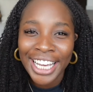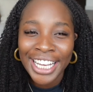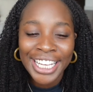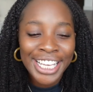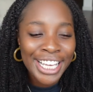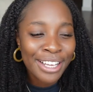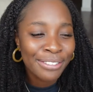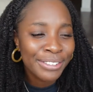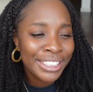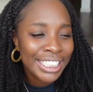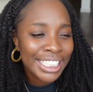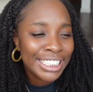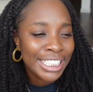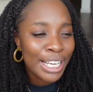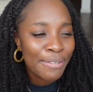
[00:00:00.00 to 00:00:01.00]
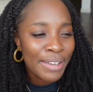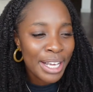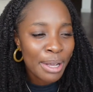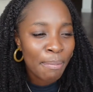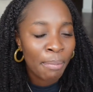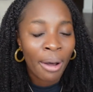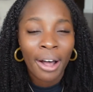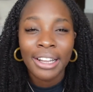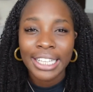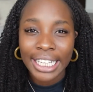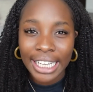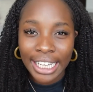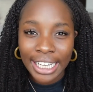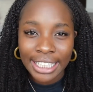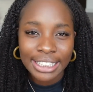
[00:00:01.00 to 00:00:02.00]
It's giving
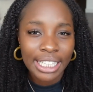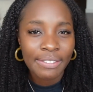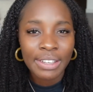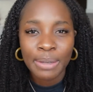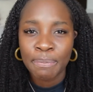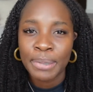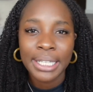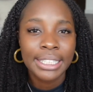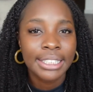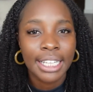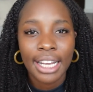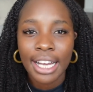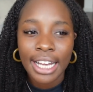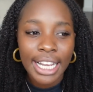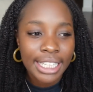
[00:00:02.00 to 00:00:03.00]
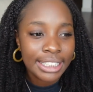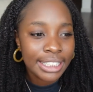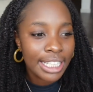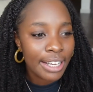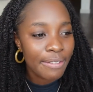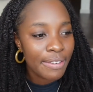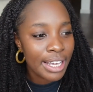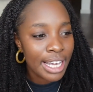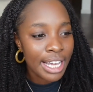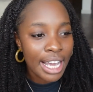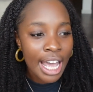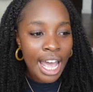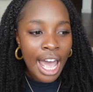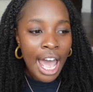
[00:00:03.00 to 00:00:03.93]
Bali, it's giving Ibiza, it's giving